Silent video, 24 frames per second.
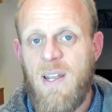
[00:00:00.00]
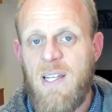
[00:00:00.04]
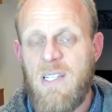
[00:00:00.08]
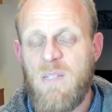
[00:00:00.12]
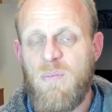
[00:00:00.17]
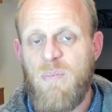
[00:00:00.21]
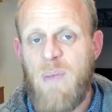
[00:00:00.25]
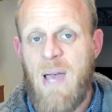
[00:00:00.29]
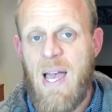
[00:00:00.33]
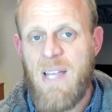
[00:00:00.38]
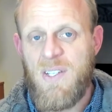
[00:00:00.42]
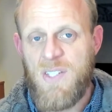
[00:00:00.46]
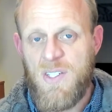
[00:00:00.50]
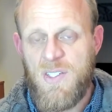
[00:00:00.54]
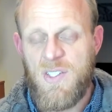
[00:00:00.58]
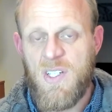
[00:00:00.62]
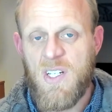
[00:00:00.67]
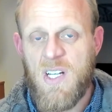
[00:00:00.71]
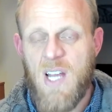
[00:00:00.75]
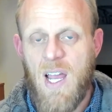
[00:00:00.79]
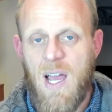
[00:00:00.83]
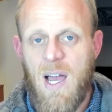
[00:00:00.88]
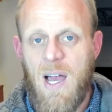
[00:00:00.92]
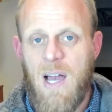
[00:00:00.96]
Passenger
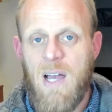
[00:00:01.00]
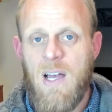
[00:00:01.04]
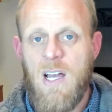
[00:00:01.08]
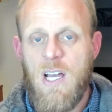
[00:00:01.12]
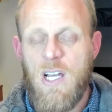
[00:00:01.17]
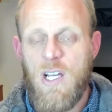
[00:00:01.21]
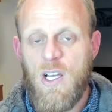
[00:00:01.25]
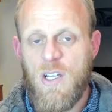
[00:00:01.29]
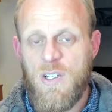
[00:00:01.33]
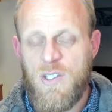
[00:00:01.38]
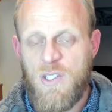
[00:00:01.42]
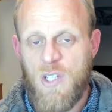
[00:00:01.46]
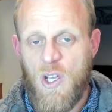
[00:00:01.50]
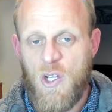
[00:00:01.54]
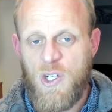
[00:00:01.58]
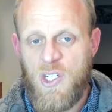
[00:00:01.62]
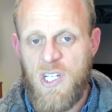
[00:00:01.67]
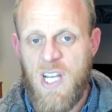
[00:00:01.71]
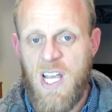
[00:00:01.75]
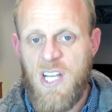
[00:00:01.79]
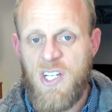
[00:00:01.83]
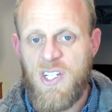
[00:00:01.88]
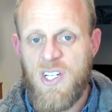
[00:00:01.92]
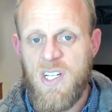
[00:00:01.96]
Car
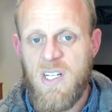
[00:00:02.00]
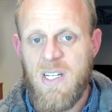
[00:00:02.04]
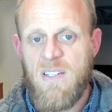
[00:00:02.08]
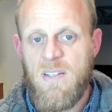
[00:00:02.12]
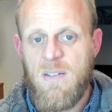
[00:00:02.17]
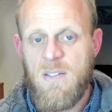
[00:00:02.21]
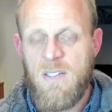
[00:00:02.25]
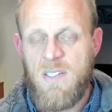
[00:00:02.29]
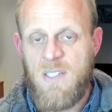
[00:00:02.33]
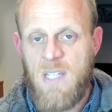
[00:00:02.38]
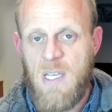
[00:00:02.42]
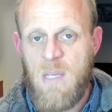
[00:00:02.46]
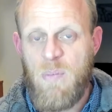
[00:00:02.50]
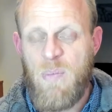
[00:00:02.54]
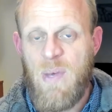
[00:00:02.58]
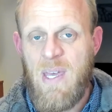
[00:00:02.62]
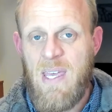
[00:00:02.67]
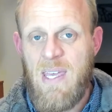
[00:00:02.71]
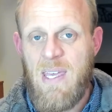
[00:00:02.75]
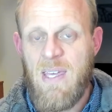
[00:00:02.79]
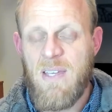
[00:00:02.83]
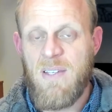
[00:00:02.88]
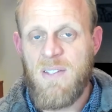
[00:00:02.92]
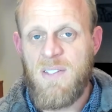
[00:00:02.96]
Association,
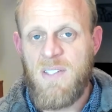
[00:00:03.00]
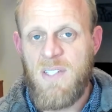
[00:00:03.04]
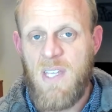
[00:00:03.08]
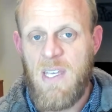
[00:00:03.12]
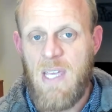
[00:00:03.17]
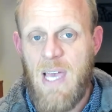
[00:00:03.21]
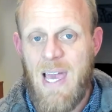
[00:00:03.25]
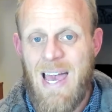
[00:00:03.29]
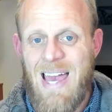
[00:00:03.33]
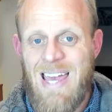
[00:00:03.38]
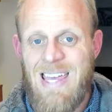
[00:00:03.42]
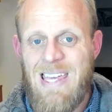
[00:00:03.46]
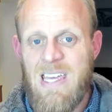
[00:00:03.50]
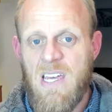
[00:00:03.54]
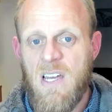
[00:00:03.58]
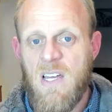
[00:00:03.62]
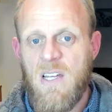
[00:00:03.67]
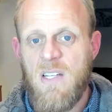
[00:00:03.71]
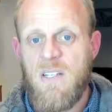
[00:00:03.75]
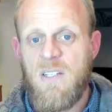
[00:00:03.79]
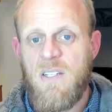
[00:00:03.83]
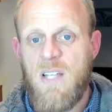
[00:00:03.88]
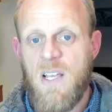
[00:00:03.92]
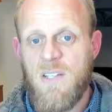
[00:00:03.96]
CPCA,
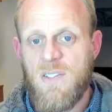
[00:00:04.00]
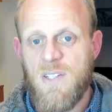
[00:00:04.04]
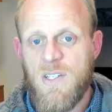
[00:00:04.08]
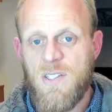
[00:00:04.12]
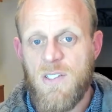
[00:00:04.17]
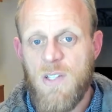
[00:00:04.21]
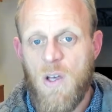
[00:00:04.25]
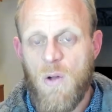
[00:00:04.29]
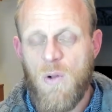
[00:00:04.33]
Tesla sold a